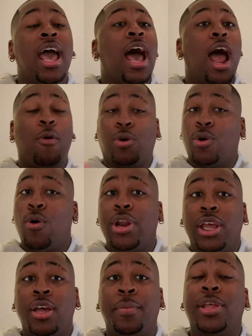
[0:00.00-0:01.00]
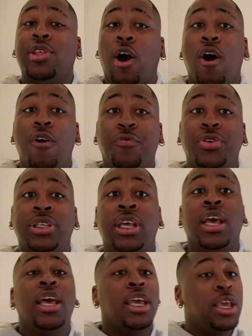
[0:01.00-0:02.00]
I recorded him in the office.
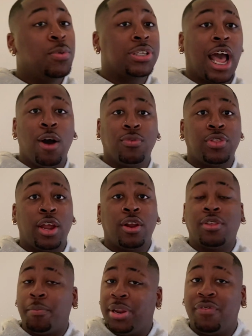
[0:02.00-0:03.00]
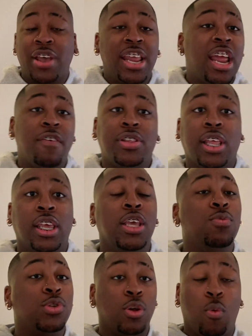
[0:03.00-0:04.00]
He was out there, the minivan and everything. He
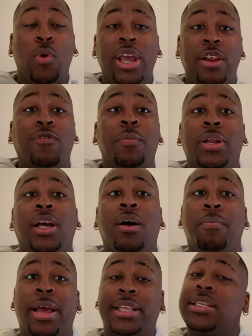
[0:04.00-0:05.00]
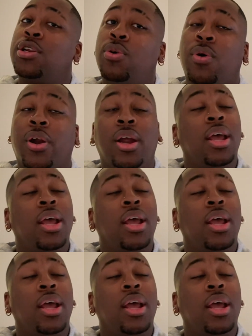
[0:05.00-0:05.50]
was waiting for me to come back to the door.